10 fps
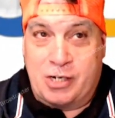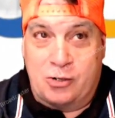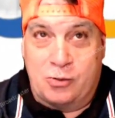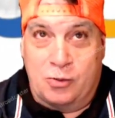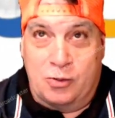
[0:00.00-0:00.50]

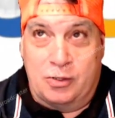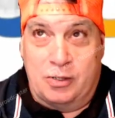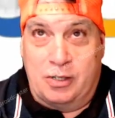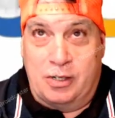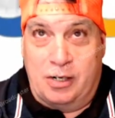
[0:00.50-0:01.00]
So
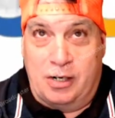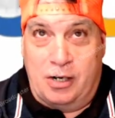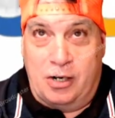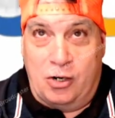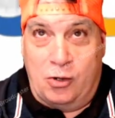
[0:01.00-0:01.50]

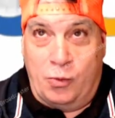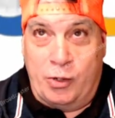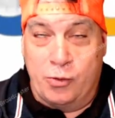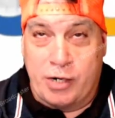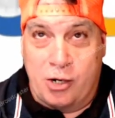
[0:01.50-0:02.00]

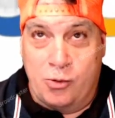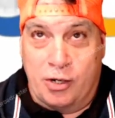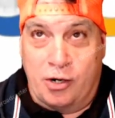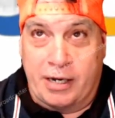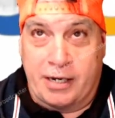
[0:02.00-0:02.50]
we all
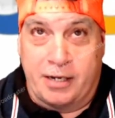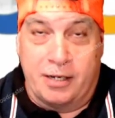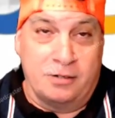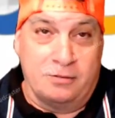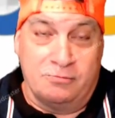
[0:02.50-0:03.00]
know that,
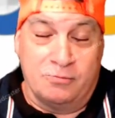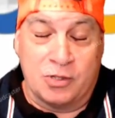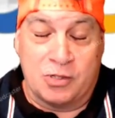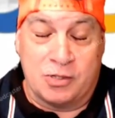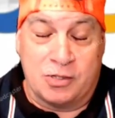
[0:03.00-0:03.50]
like,
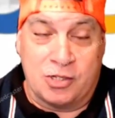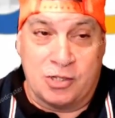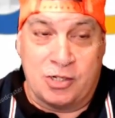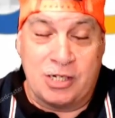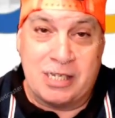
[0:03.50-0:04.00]
the
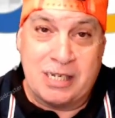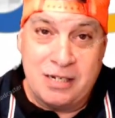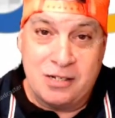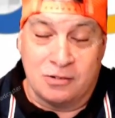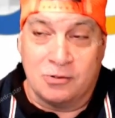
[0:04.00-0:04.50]

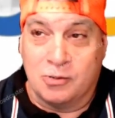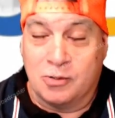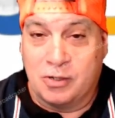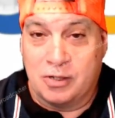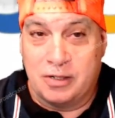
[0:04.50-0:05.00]
cities
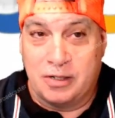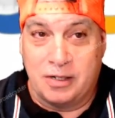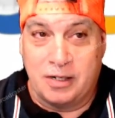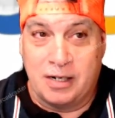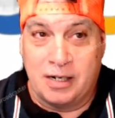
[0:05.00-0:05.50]

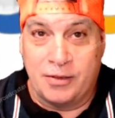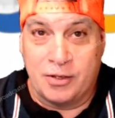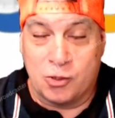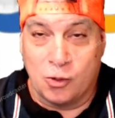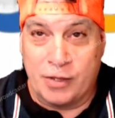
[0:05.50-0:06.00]

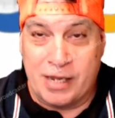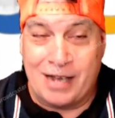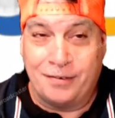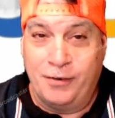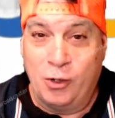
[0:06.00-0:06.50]
and the sort of the
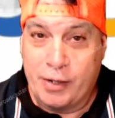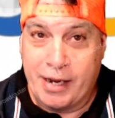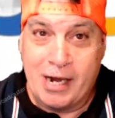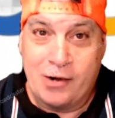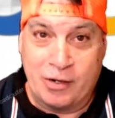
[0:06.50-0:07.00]

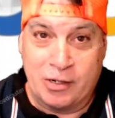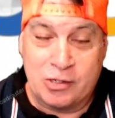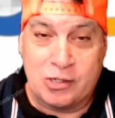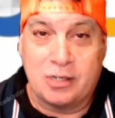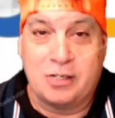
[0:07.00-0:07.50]
affluent
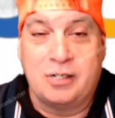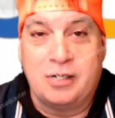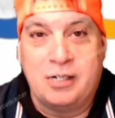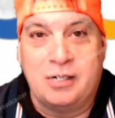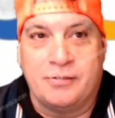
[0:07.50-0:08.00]
areas,
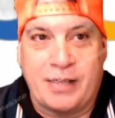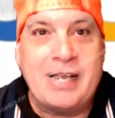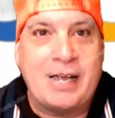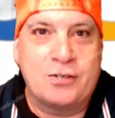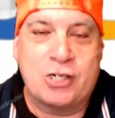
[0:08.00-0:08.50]

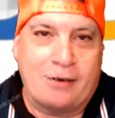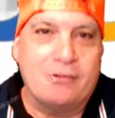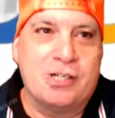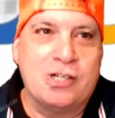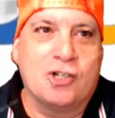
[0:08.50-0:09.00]
they have
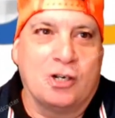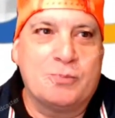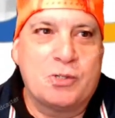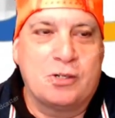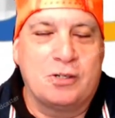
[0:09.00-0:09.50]
charity
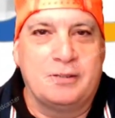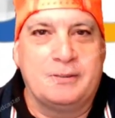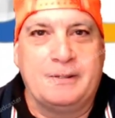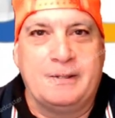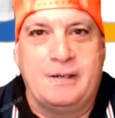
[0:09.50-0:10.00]
shops,
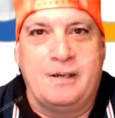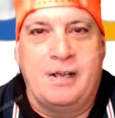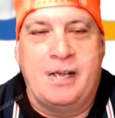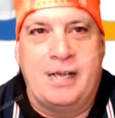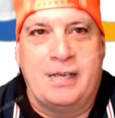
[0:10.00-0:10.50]

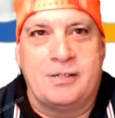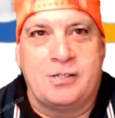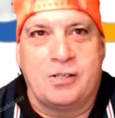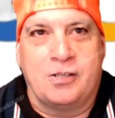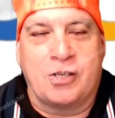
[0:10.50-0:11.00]

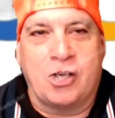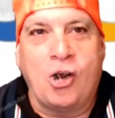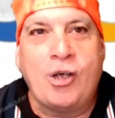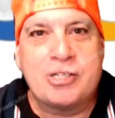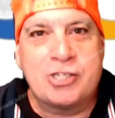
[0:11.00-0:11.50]
and the
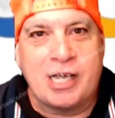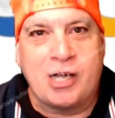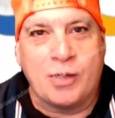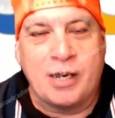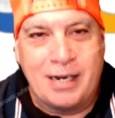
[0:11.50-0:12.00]

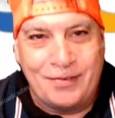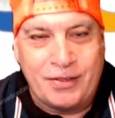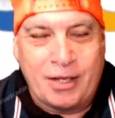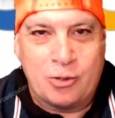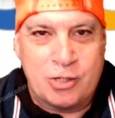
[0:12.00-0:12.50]
clientele that
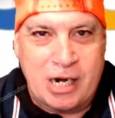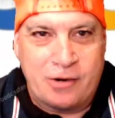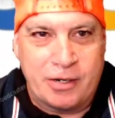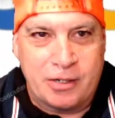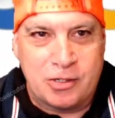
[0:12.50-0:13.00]
live in those
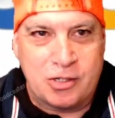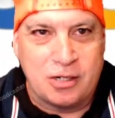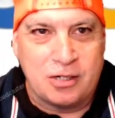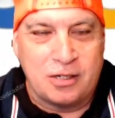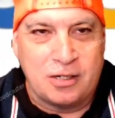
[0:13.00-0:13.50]

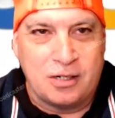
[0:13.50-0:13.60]
areas